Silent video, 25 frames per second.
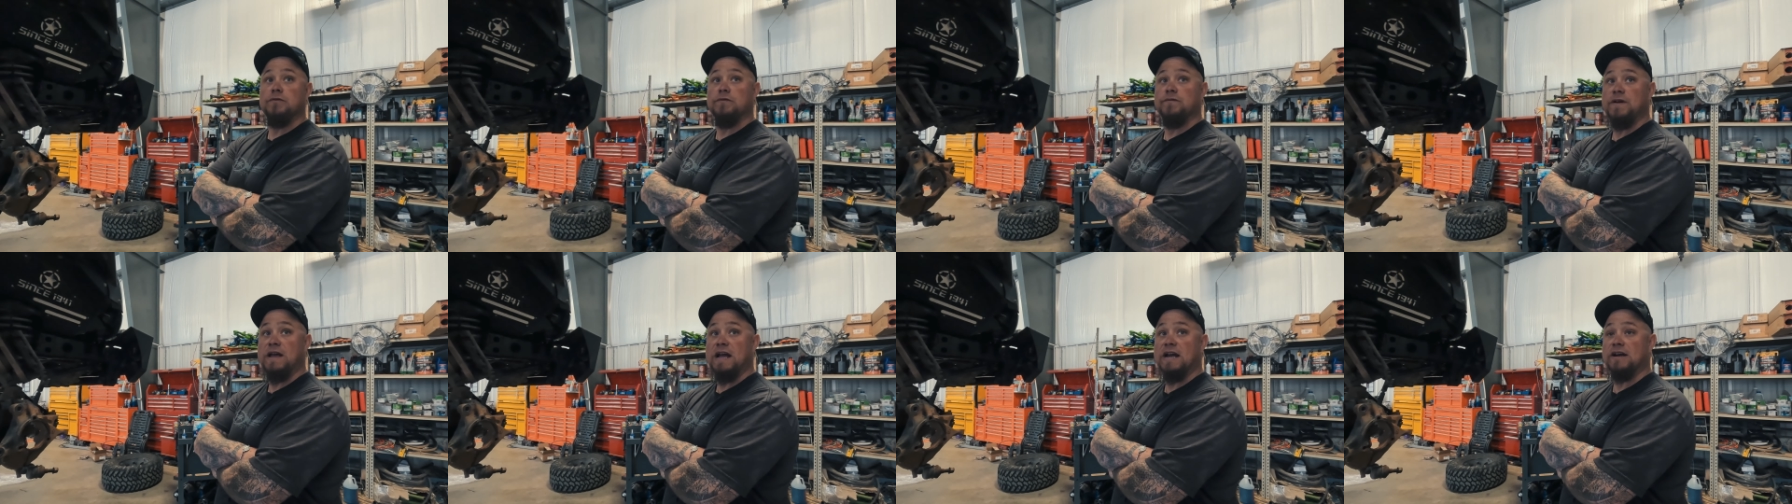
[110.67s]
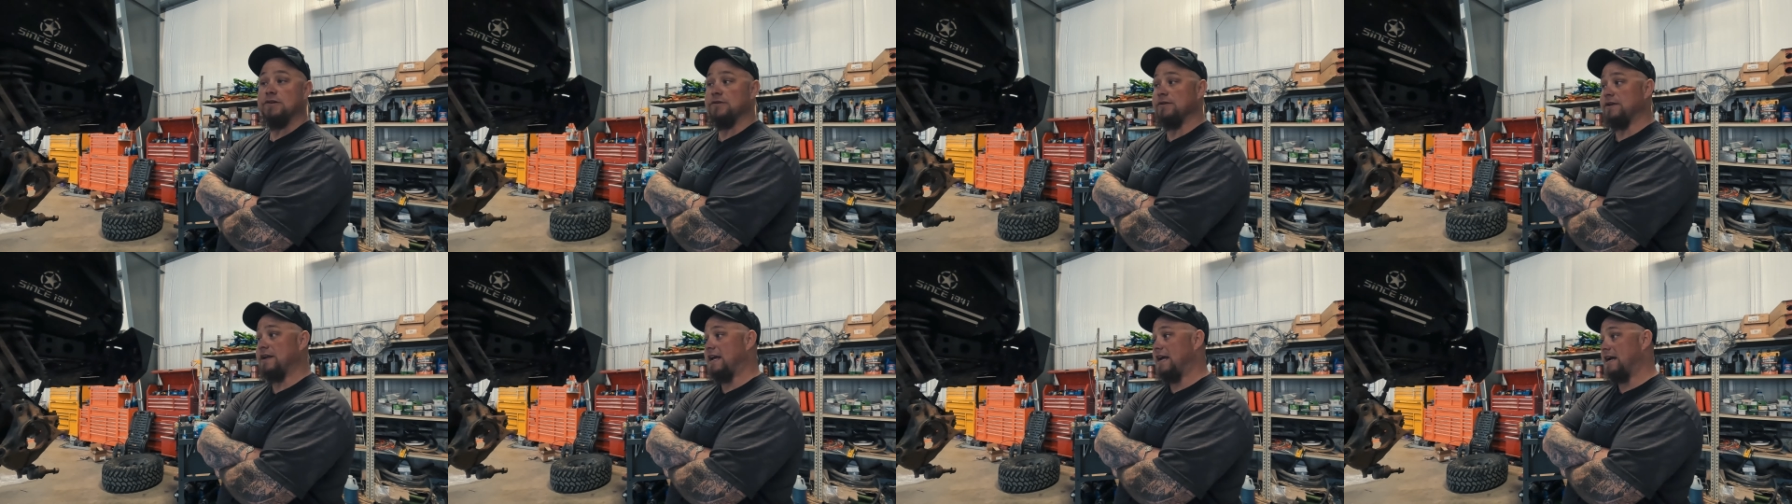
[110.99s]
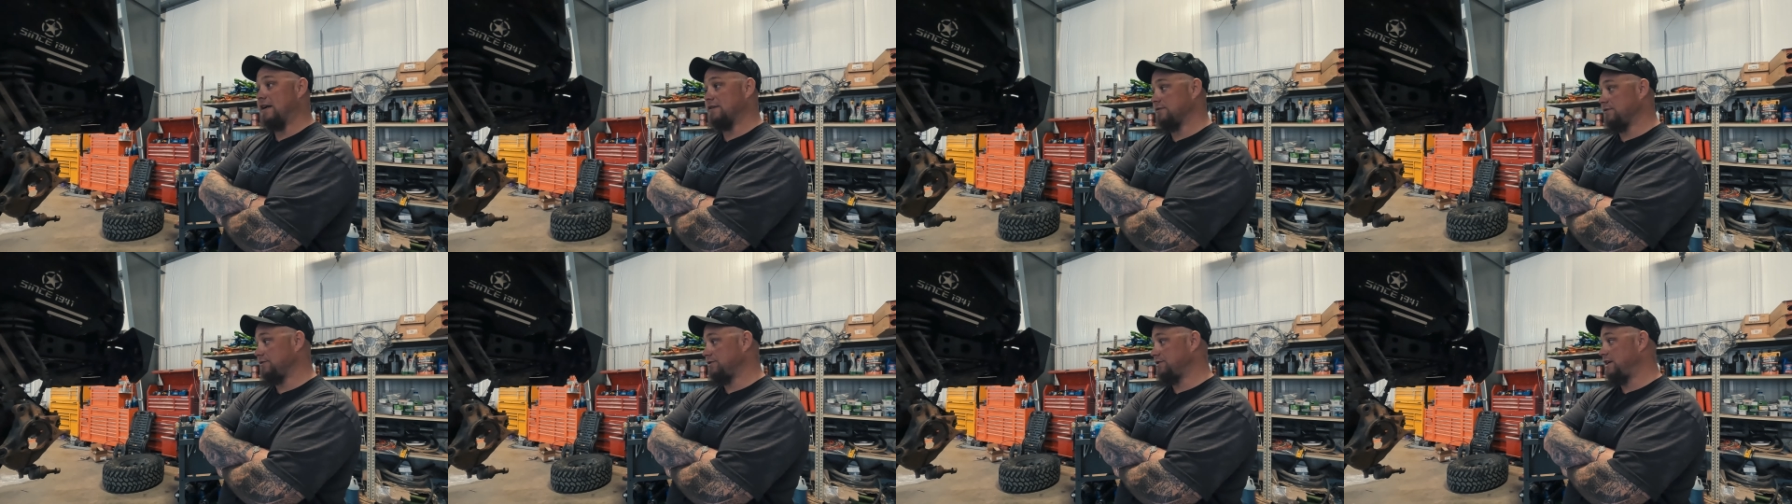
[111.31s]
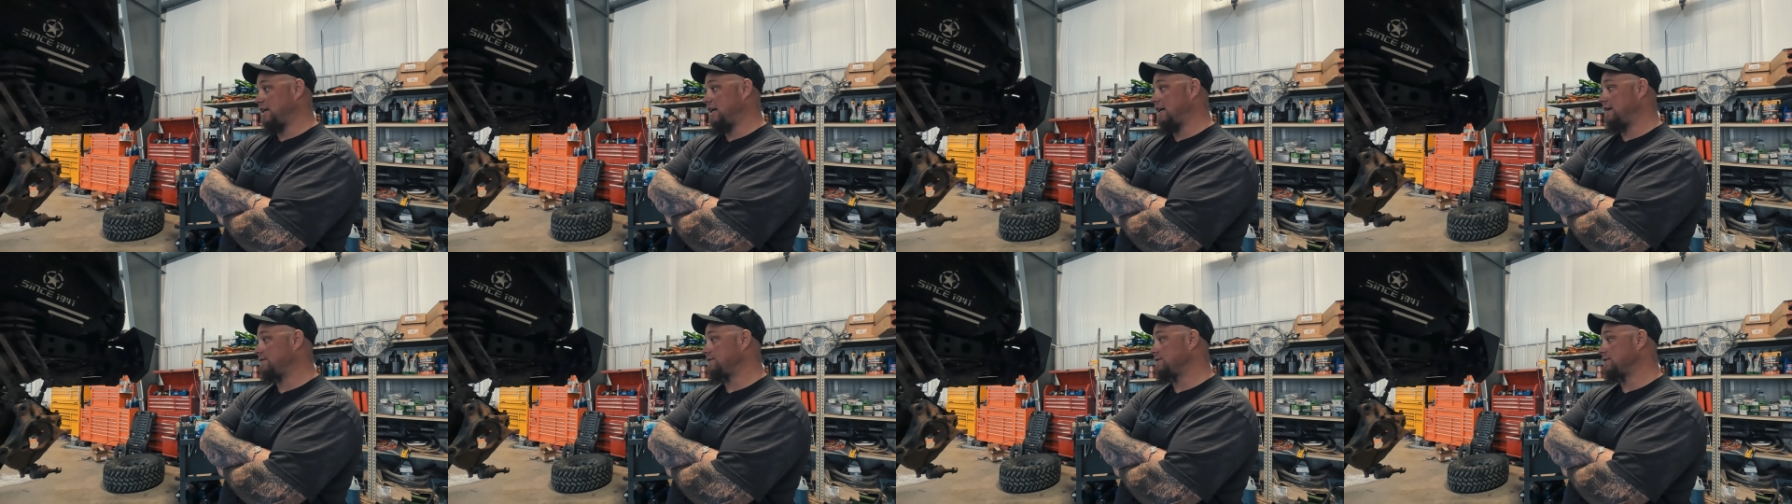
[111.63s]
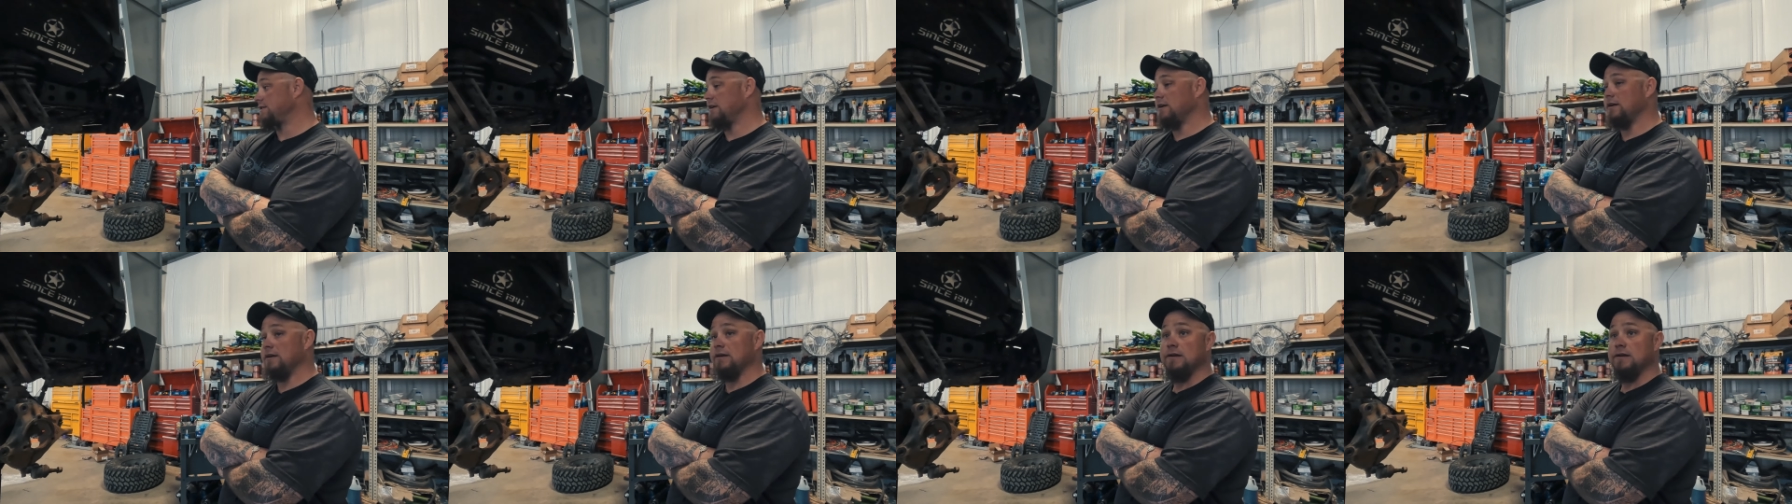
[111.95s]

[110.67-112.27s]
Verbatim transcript: factory axle shafts.